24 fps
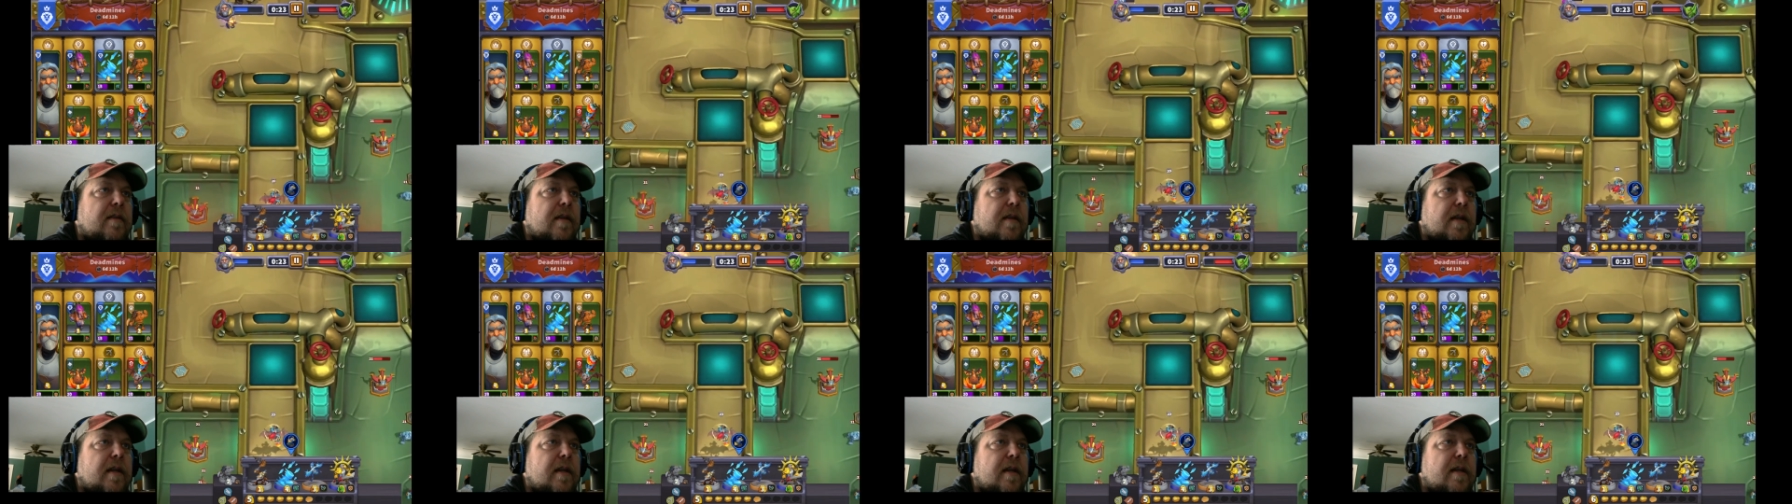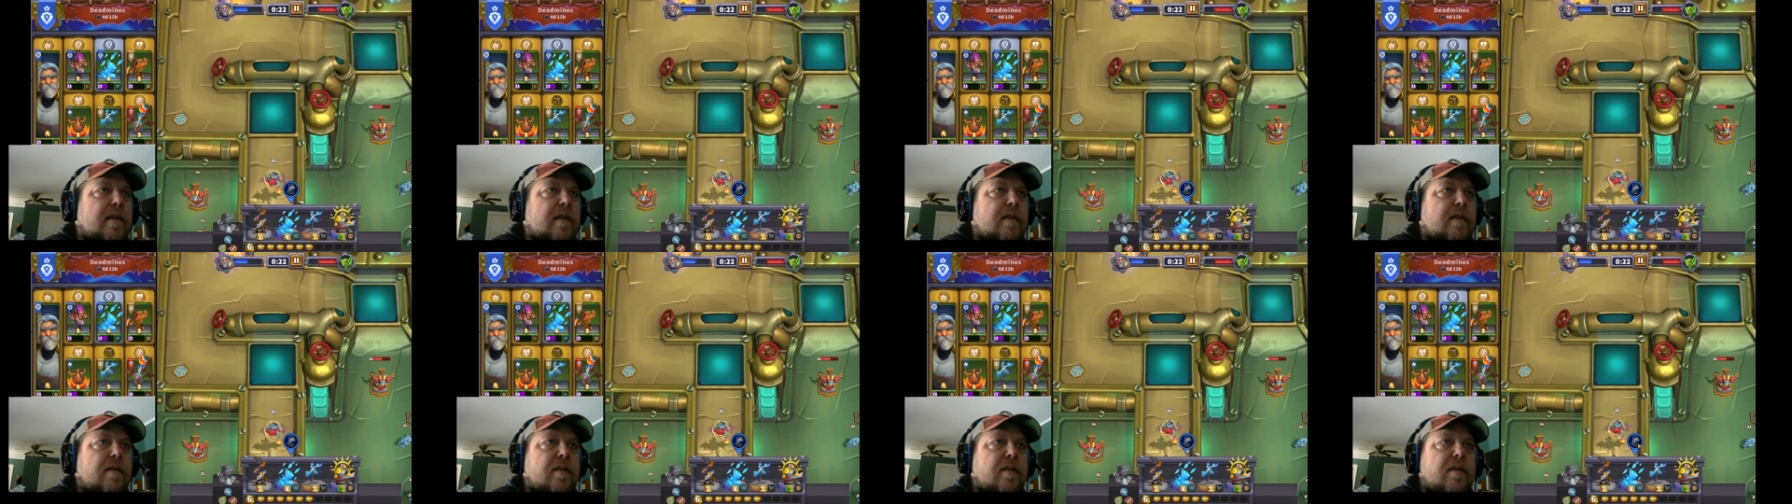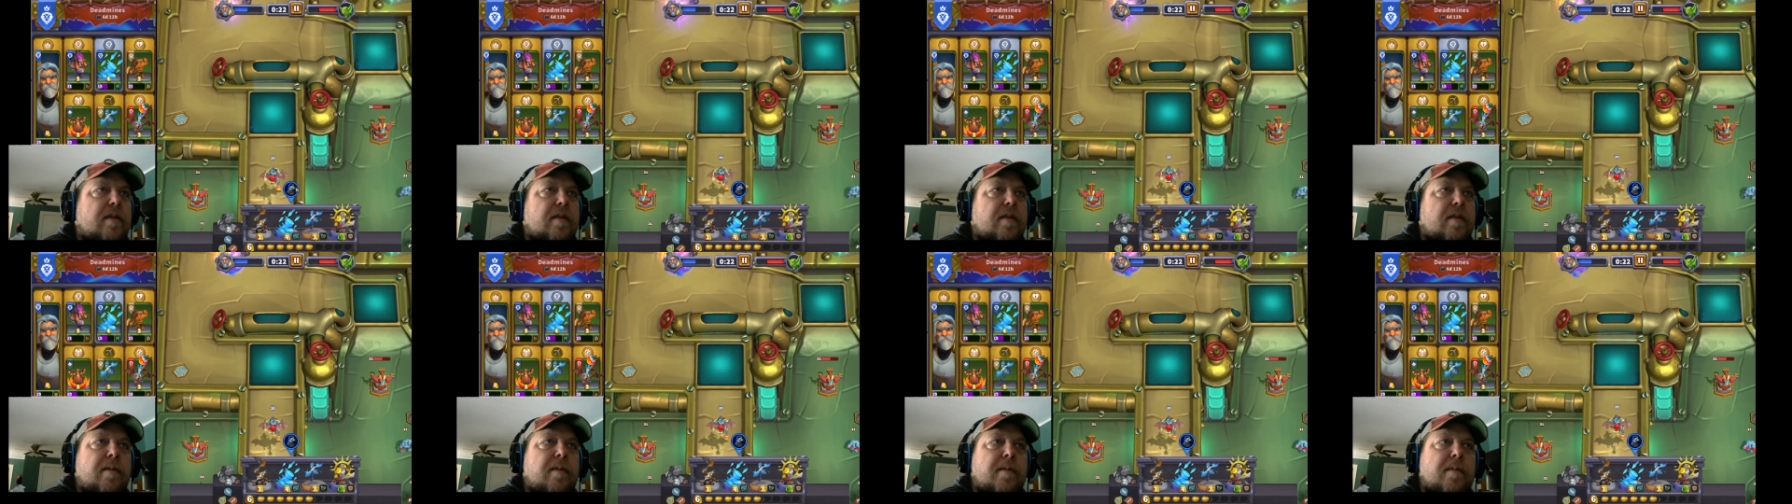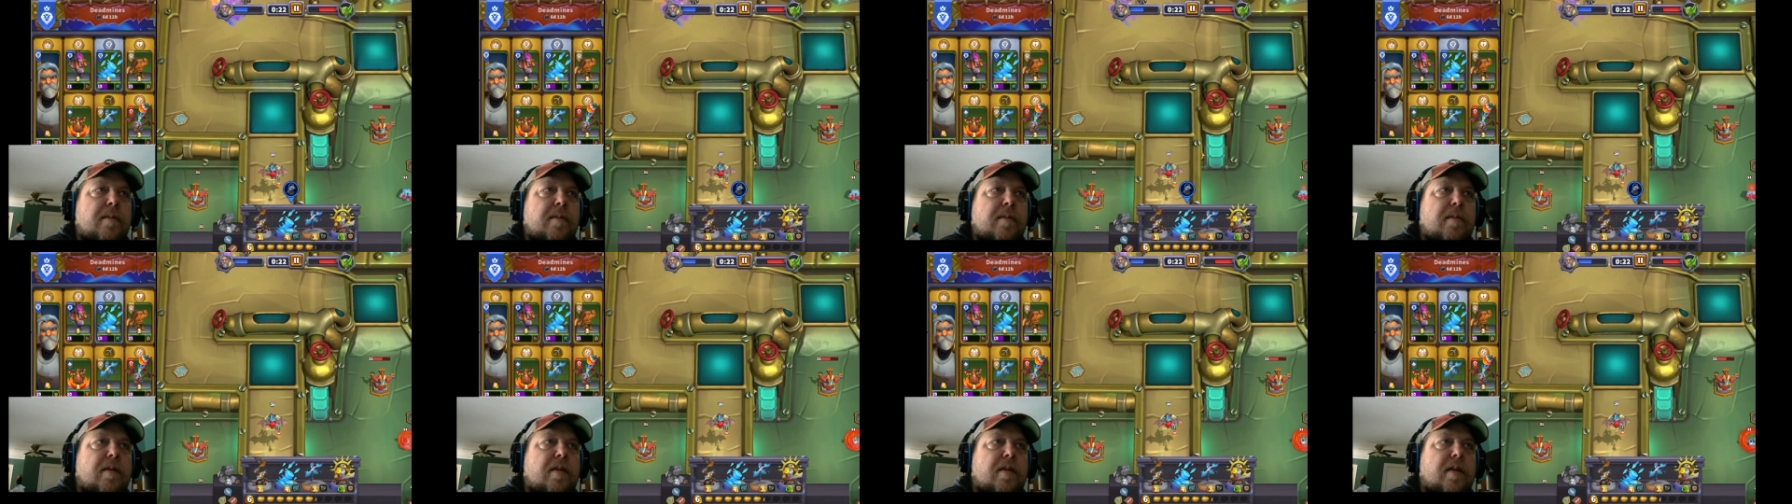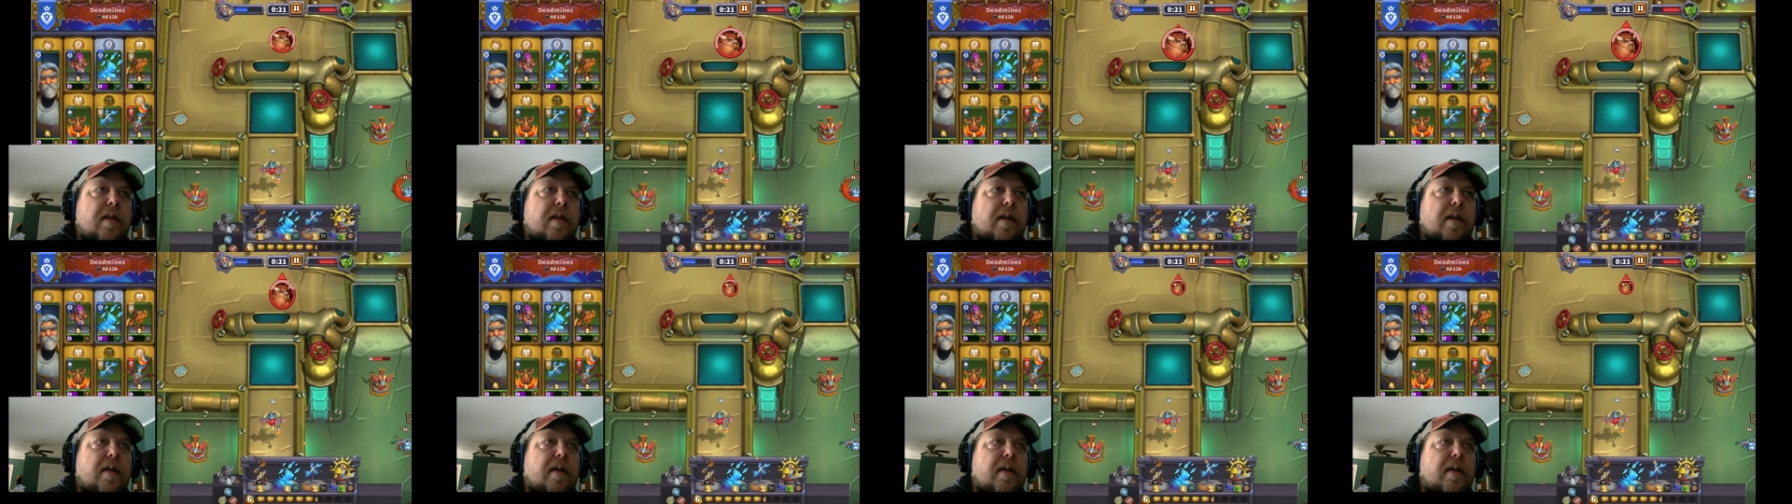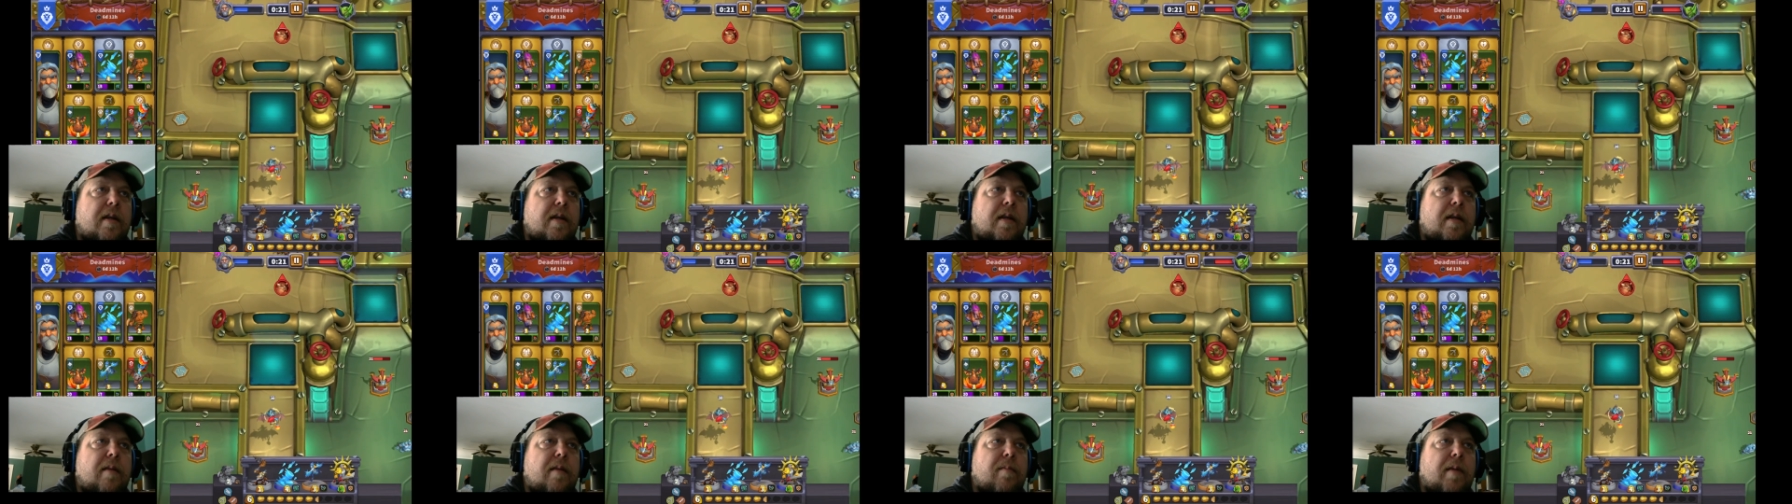thing is, it's gonna
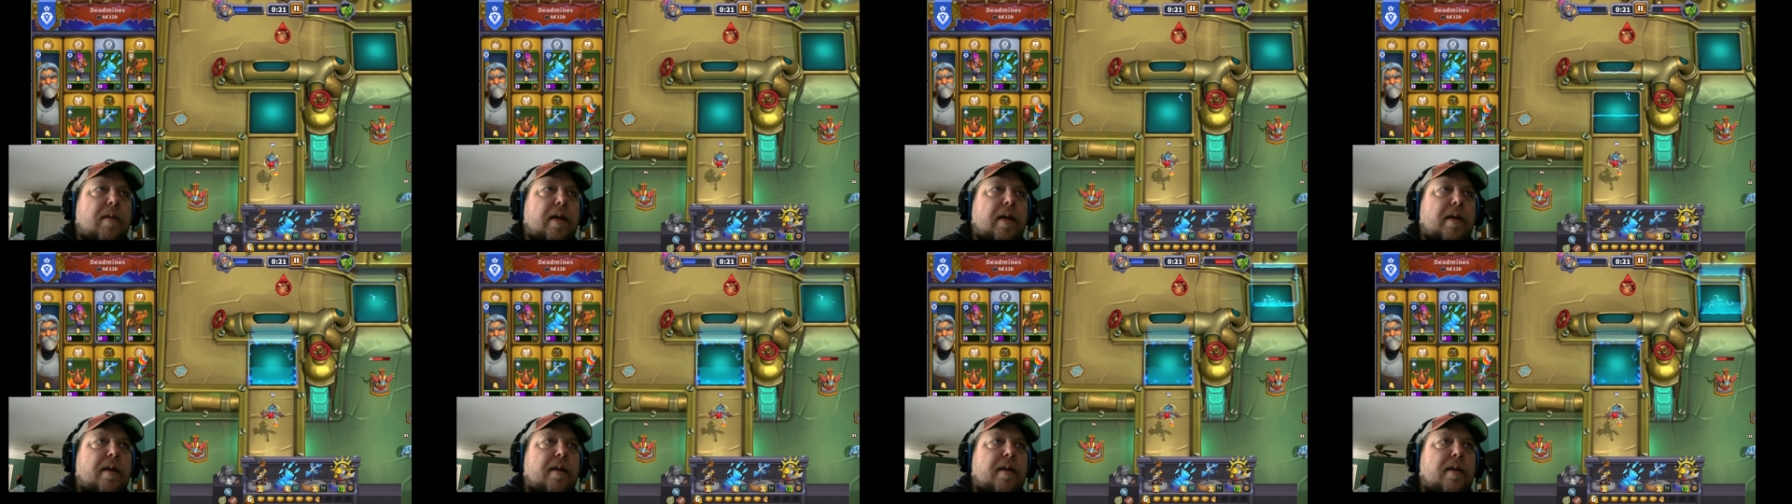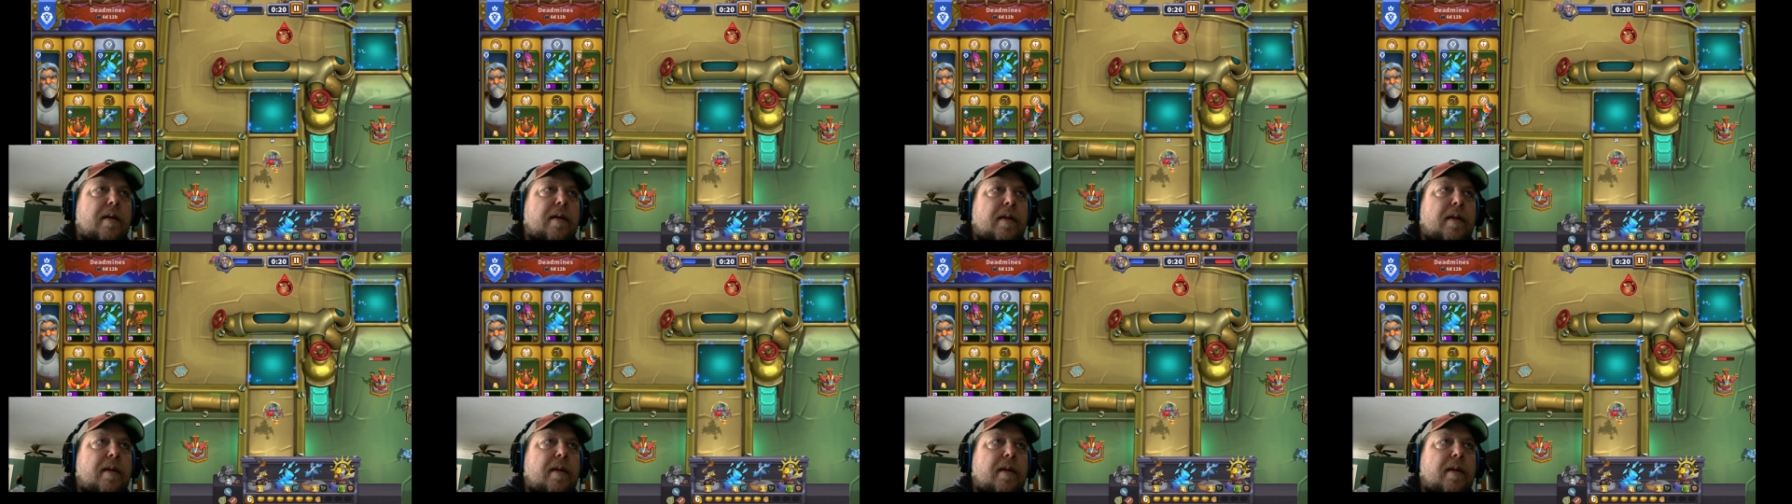eat my